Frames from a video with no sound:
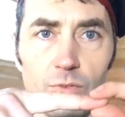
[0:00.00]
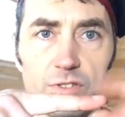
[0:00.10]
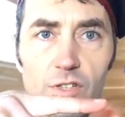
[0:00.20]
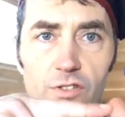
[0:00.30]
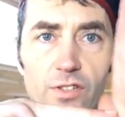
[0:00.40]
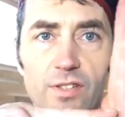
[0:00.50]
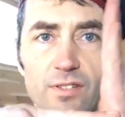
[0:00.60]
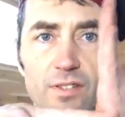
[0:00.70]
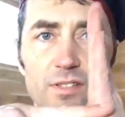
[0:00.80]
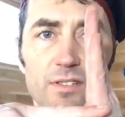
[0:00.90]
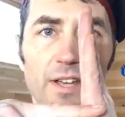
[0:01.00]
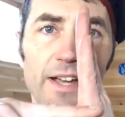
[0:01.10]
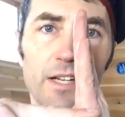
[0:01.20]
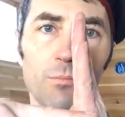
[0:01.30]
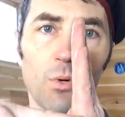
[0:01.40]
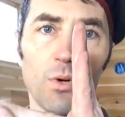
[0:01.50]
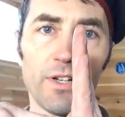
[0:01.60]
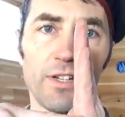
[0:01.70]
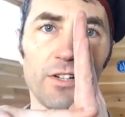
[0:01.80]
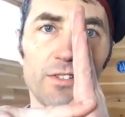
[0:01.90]
So this is the siding
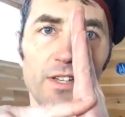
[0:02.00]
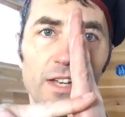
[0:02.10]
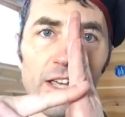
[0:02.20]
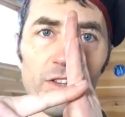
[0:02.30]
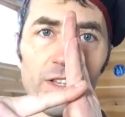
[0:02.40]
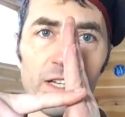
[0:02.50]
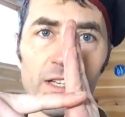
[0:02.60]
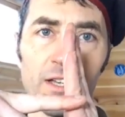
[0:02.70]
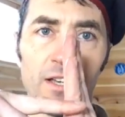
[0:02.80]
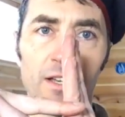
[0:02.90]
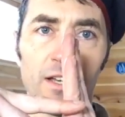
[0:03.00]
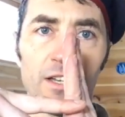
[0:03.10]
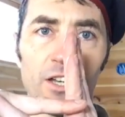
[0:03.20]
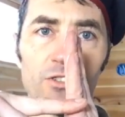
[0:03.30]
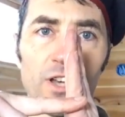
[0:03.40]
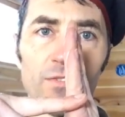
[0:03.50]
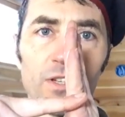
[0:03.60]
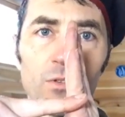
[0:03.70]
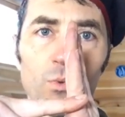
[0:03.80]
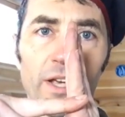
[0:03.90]
board, and here's the nail in it. A nail shaft
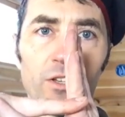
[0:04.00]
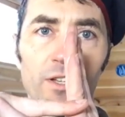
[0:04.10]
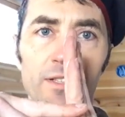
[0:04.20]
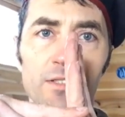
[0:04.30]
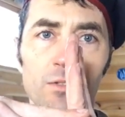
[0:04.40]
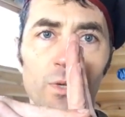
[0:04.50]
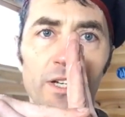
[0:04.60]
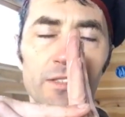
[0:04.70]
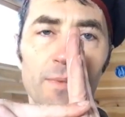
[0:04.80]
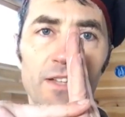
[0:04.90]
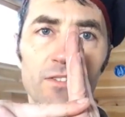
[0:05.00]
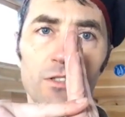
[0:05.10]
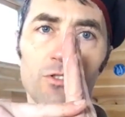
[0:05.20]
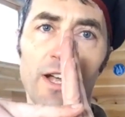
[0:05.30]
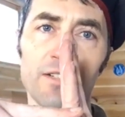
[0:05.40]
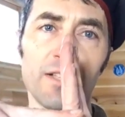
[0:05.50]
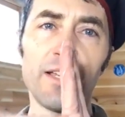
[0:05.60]
can wiggle as the wood expands and contracts.